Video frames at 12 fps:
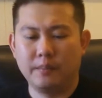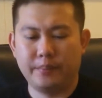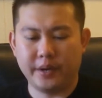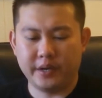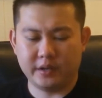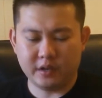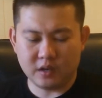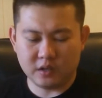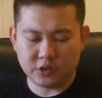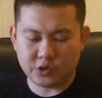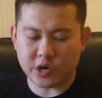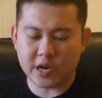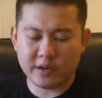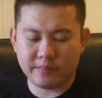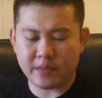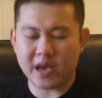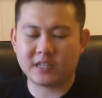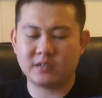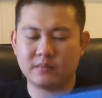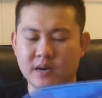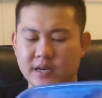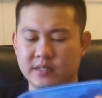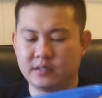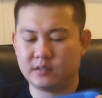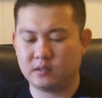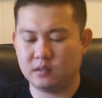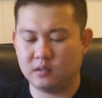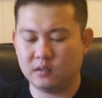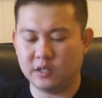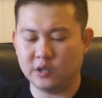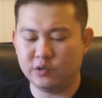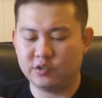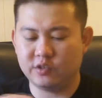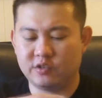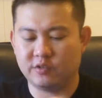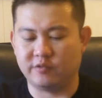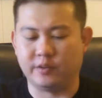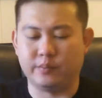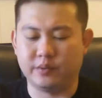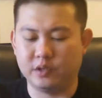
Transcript: But try to maximize the uses of it.